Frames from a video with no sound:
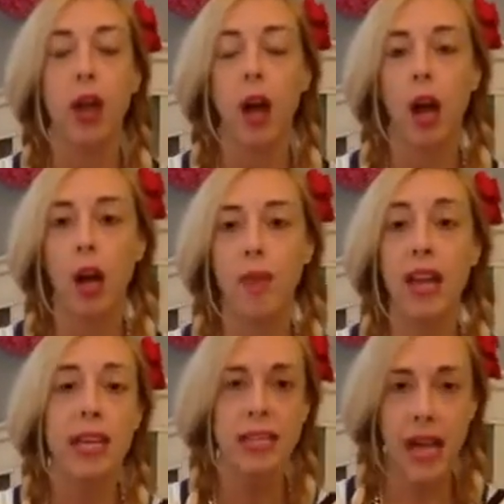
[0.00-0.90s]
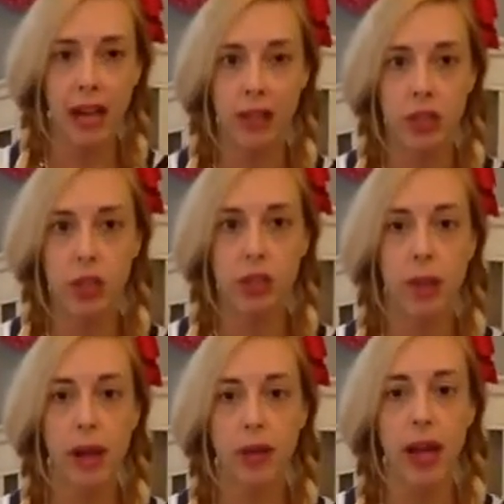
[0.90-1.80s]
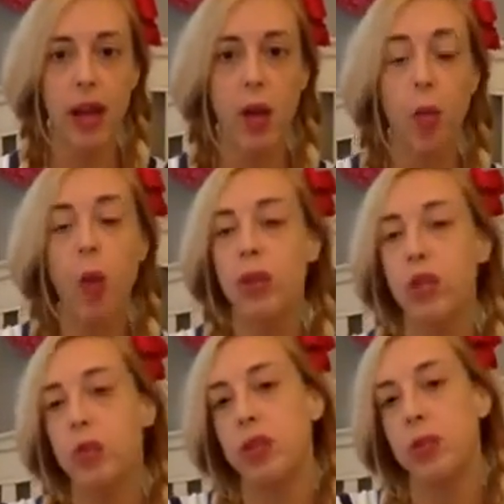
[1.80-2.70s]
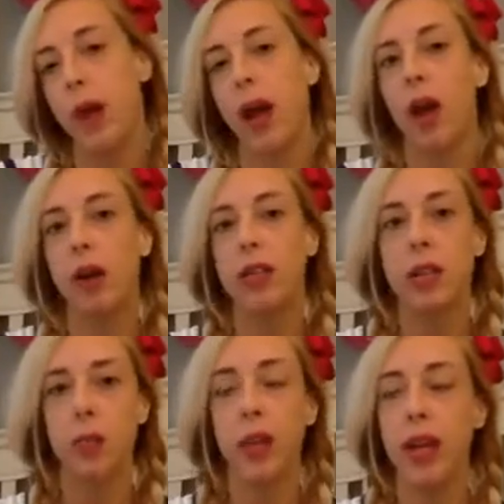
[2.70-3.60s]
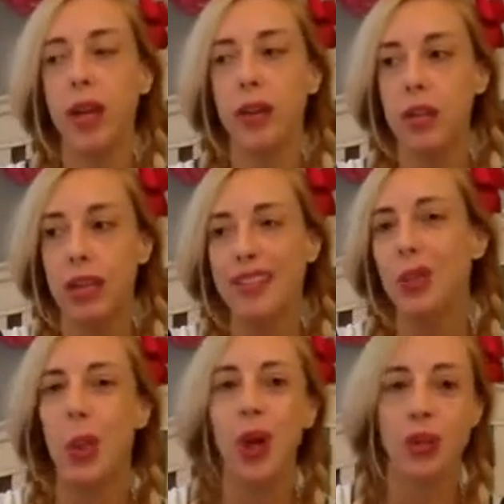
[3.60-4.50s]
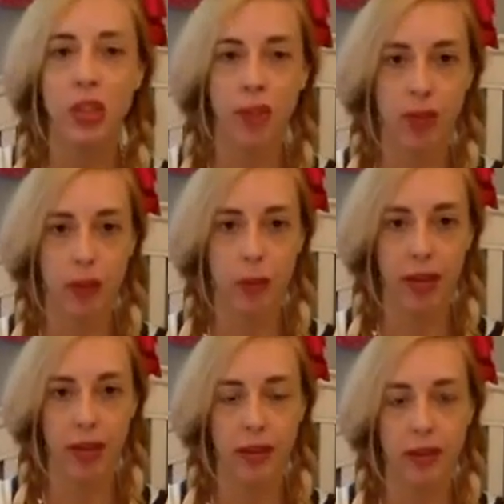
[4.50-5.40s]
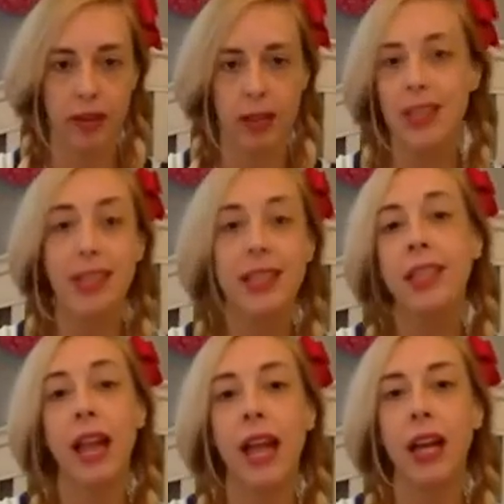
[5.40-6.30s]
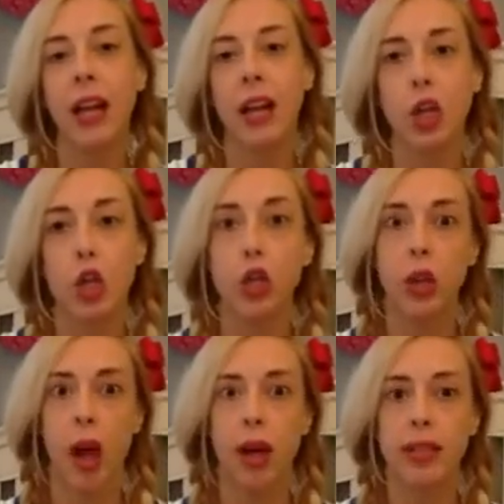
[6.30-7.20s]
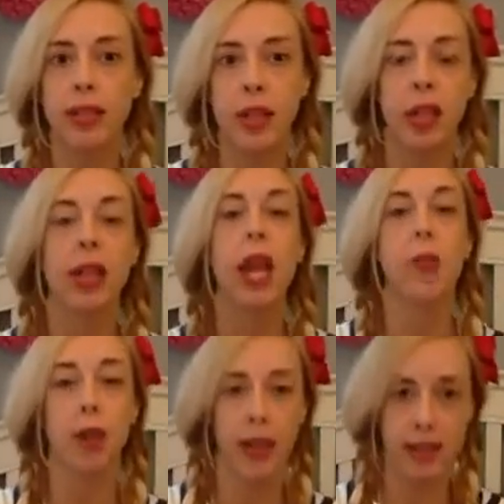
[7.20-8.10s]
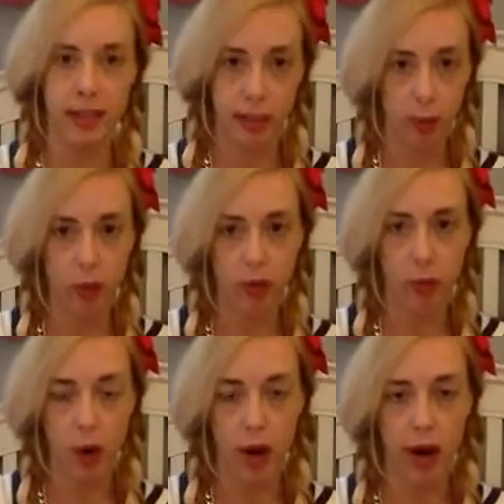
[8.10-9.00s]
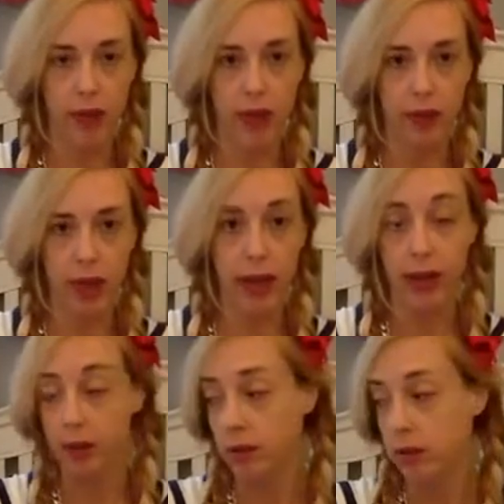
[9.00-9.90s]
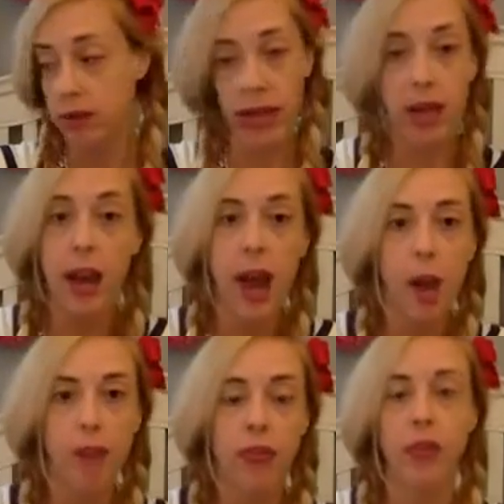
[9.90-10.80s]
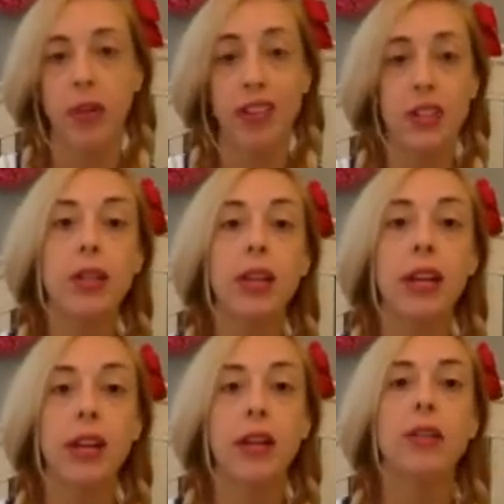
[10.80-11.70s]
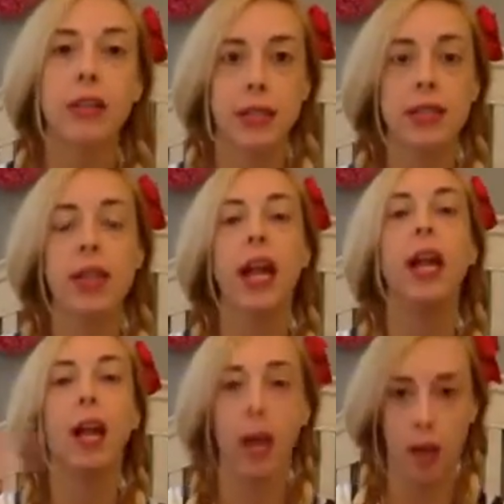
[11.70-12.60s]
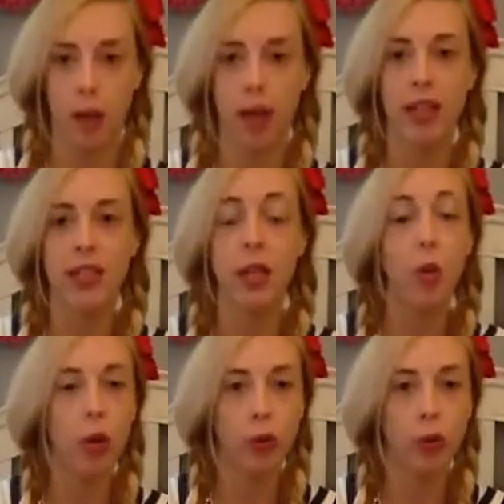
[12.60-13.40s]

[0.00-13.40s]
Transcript: And it's not even just about that. What we do with this Pod Architect Plan is a longevity plan. This isn't like just capitalize on quarter 4 and then like take a nap for the rest of the year. This is like capitalize on quarter